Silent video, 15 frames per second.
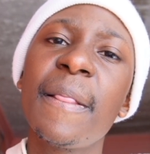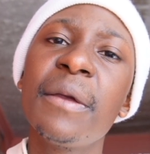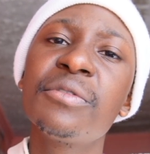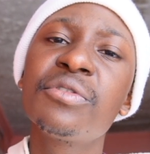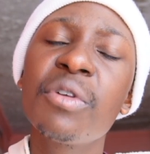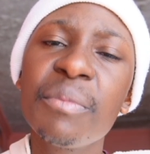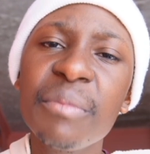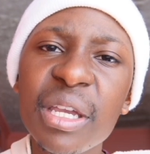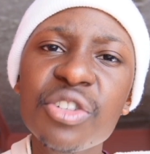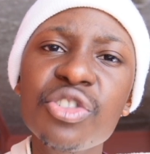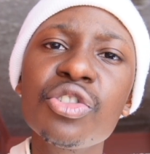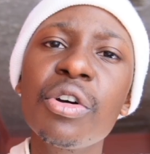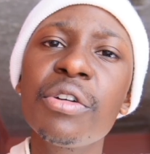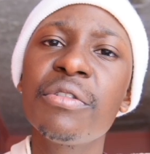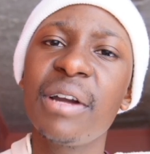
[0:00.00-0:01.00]
So make
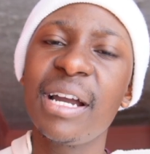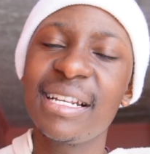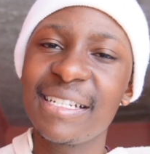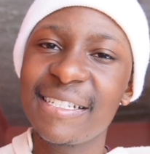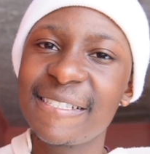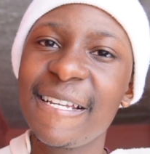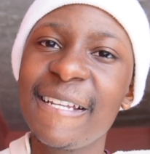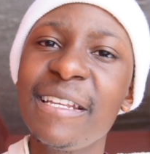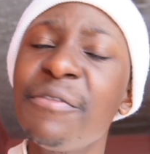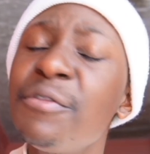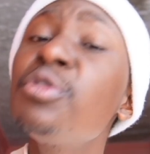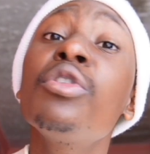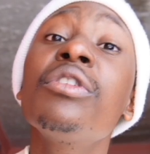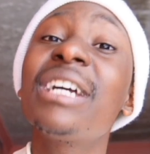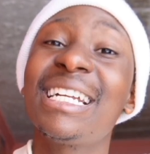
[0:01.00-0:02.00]
sure you understand. If
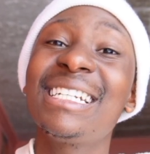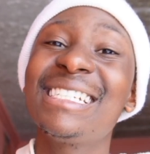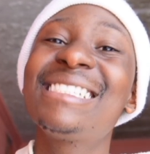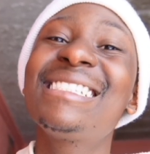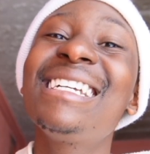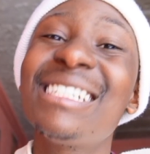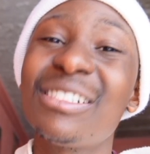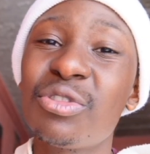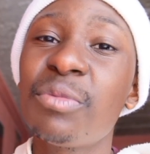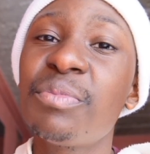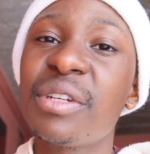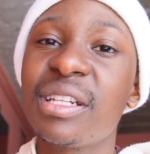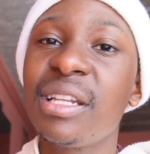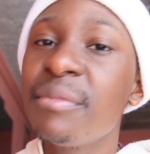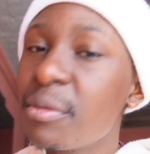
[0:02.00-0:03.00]
you don't understand the
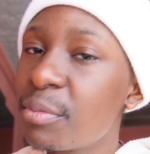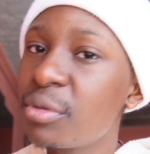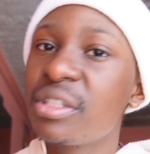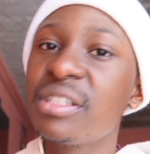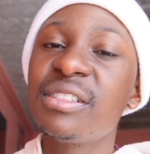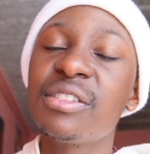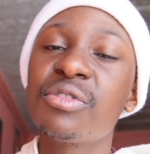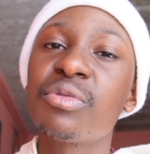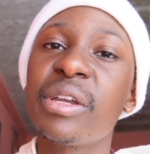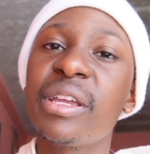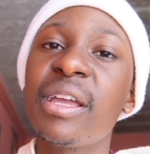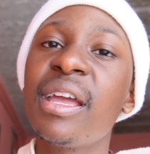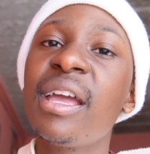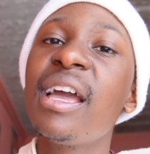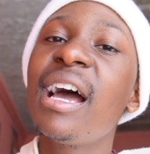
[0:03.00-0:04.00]
topic, let me put it this way,